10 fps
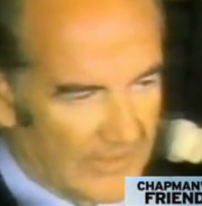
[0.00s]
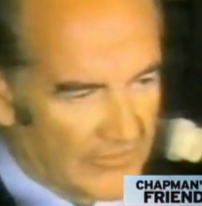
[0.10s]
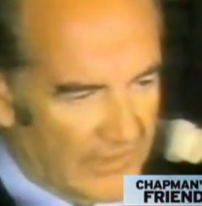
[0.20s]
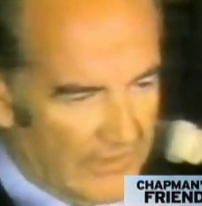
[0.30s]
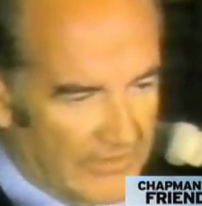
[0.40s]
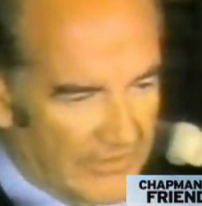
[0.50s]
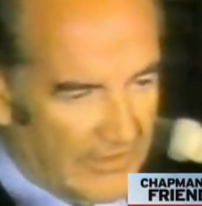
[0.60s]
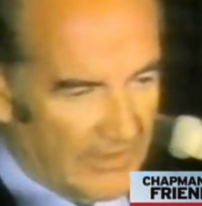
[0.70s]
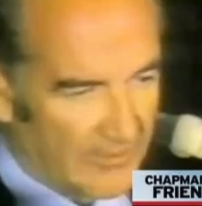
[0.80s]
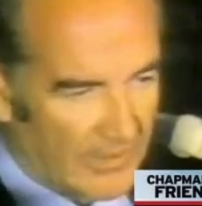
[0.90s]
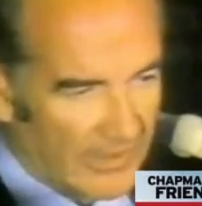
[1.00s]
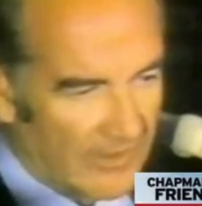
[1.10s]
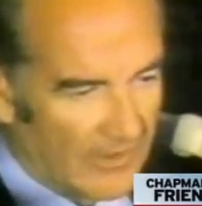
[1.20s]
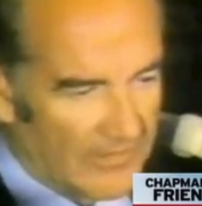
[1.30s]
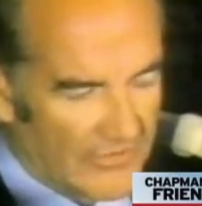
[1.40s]
and to report it back to
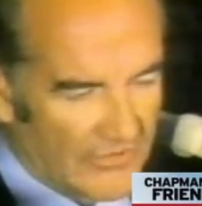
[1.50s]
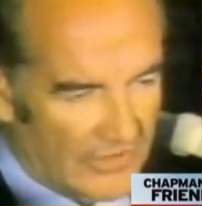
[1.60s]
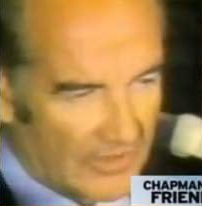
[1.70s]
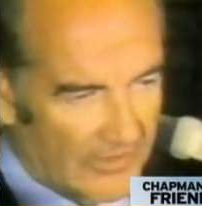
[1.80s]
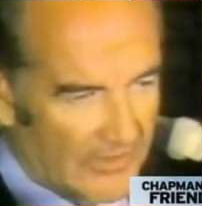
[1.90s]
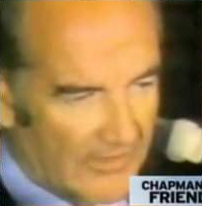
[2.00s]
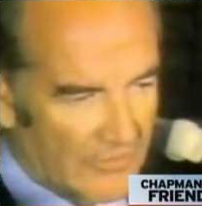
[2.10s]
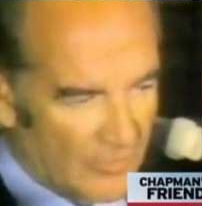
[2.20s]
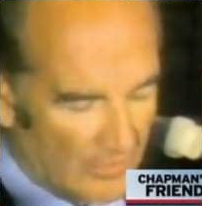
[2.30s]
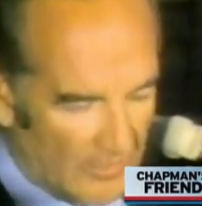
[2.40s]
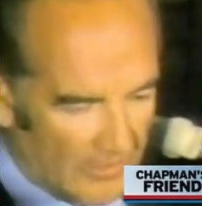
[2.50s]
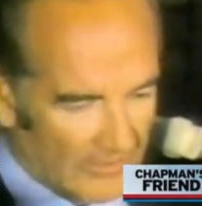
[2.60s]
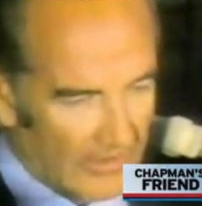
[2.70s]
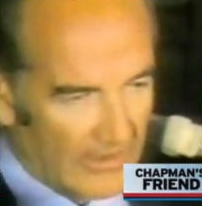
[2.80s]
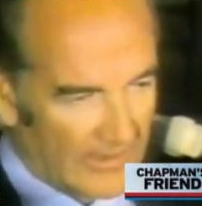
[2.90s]
a political consultant at the
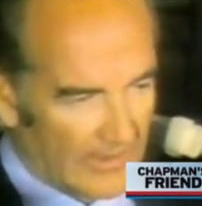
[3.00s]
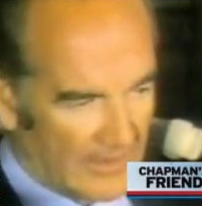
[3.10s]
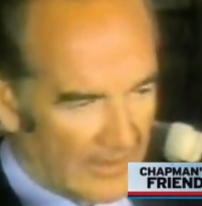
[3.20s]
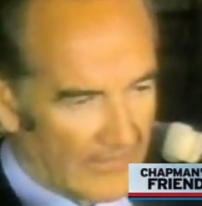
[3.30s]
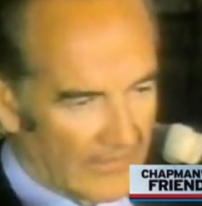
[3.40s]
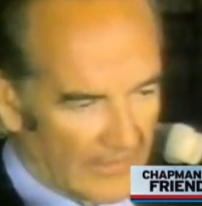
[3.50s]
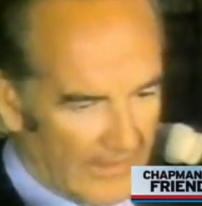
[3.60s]
Nixon campaign.